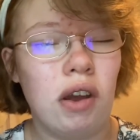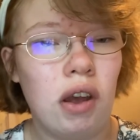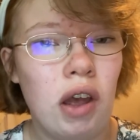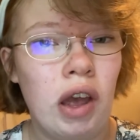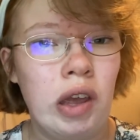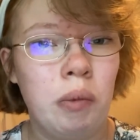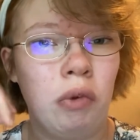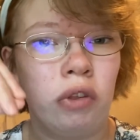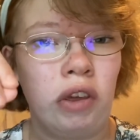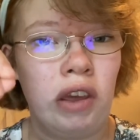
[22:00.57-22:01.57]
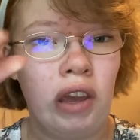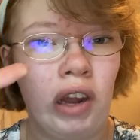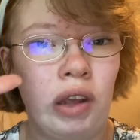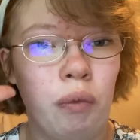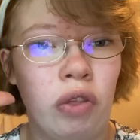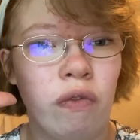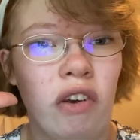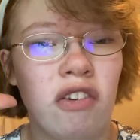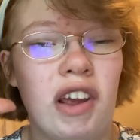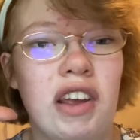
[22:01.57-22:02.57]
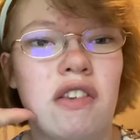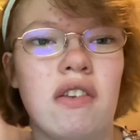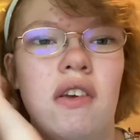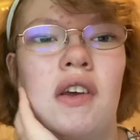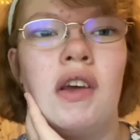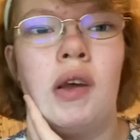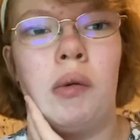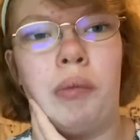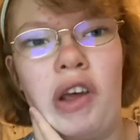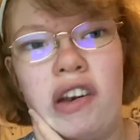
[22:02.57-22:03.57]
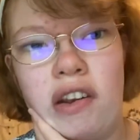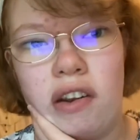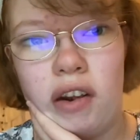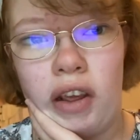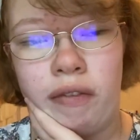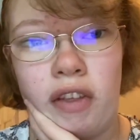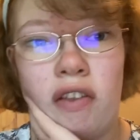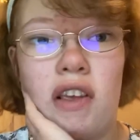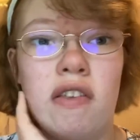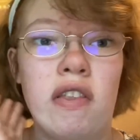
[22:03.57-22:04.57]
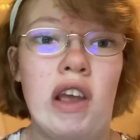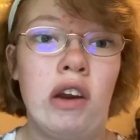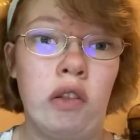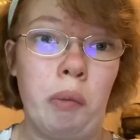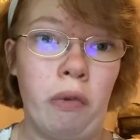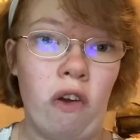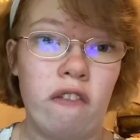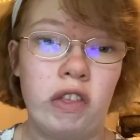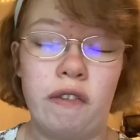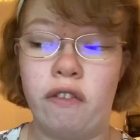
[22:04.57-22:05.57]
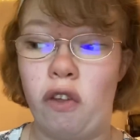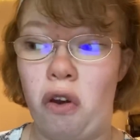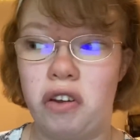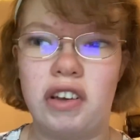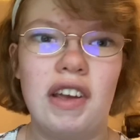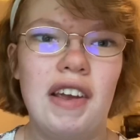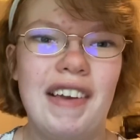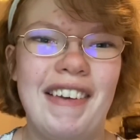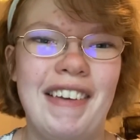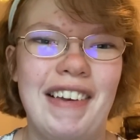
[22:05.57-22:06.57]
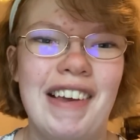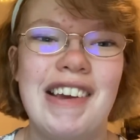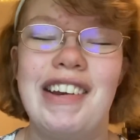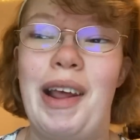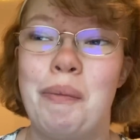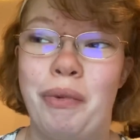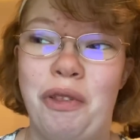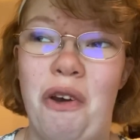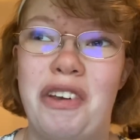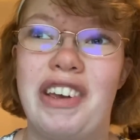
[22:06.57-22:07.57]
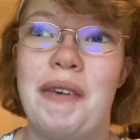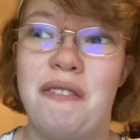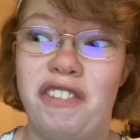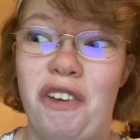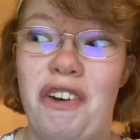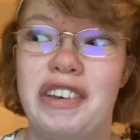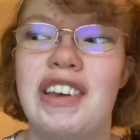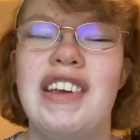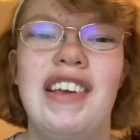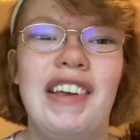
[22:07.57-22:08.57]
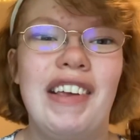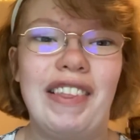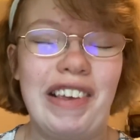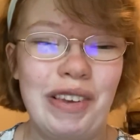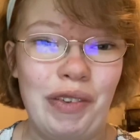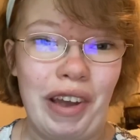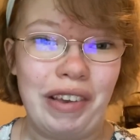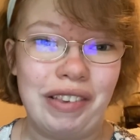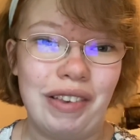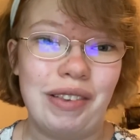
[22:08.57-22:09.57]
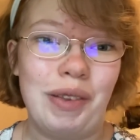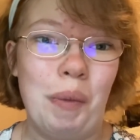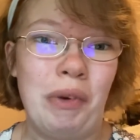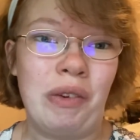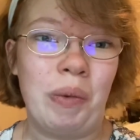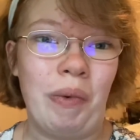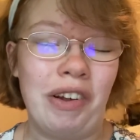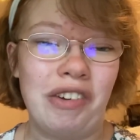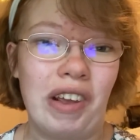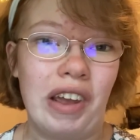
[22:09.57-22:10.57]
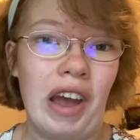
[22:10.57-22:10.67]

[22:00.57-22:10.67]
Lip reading: I'm looking at it with fresh eyes. But if this is the end of the vlog, not blog, vlog, thank you guys so much for watching.